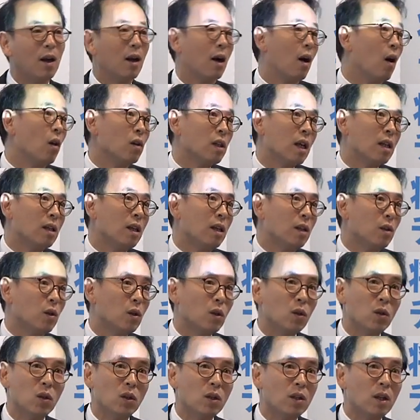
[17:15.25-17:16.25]
All they need to
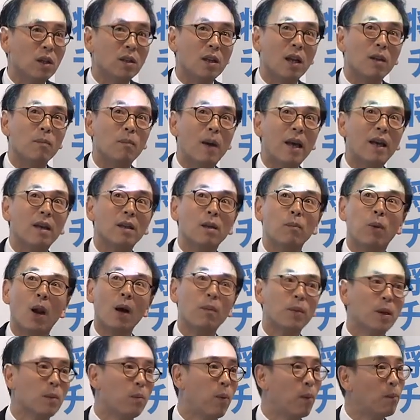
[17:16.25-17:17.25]
do is they make the
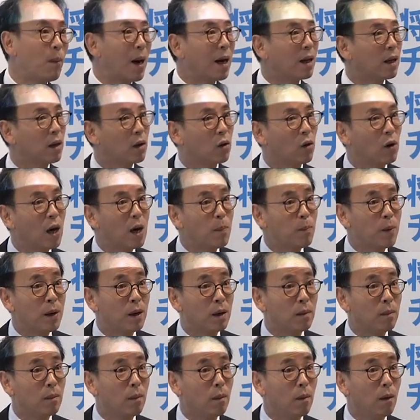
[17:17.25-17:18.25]
property market go up,
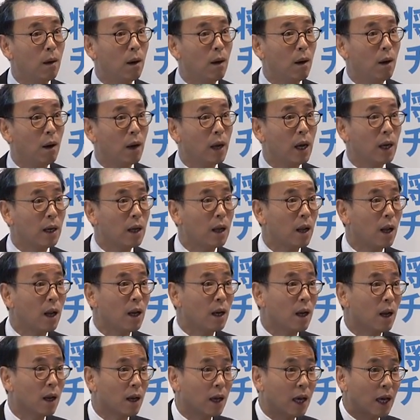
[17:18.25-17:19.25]
and
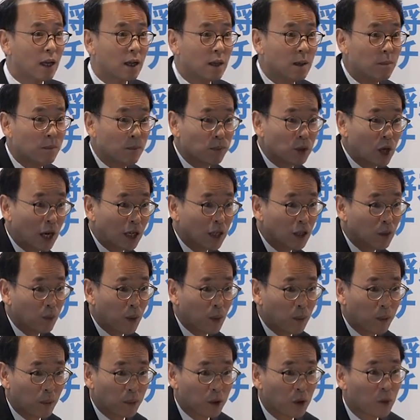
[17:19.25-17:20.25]
get the Chinese
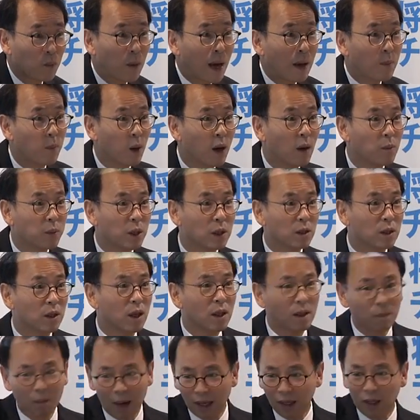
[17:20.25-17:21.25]
people to buy properties,
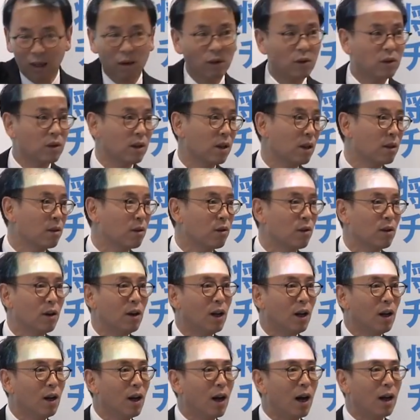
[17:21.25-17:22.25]
and the money goes into
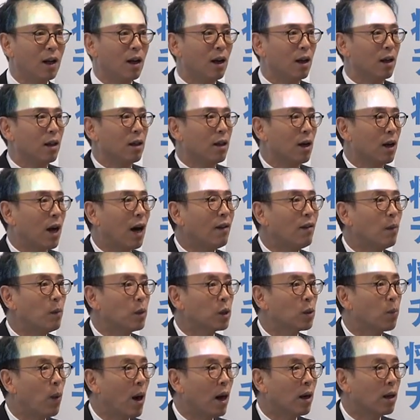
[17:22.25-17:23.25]
the
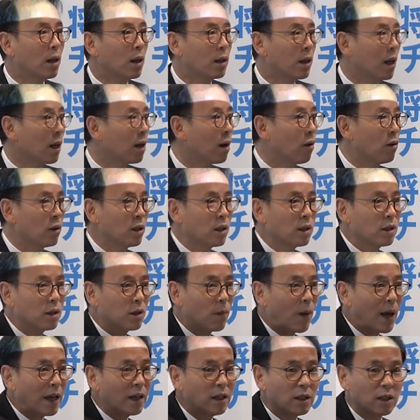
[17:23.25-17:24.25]
government's pocket, then goes into the
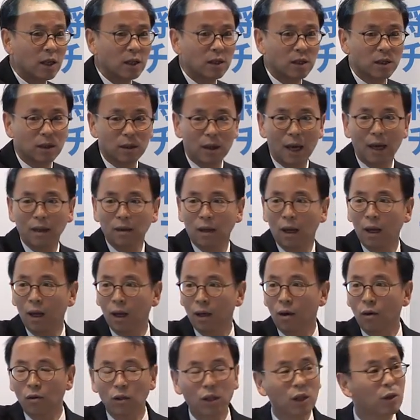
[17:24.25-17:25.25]
banking system, then
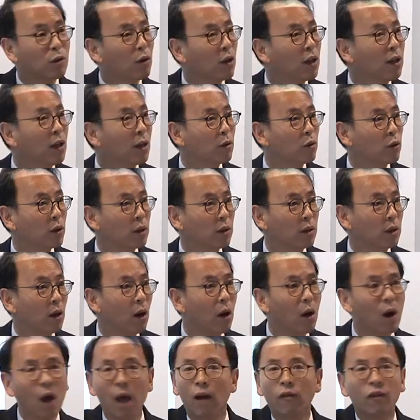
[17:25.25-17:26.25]
goes into industries.
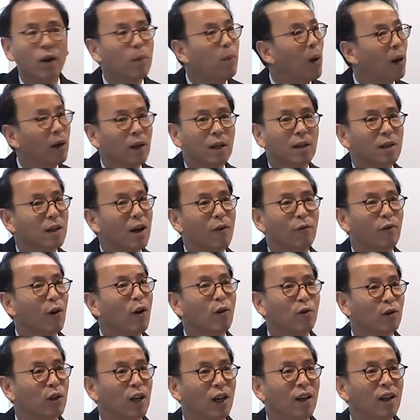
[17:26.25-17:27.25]
Everybody is
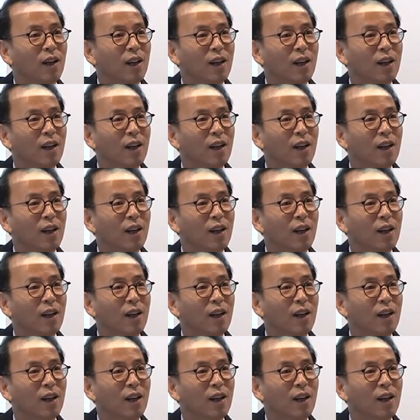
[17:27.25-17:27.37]
afloat.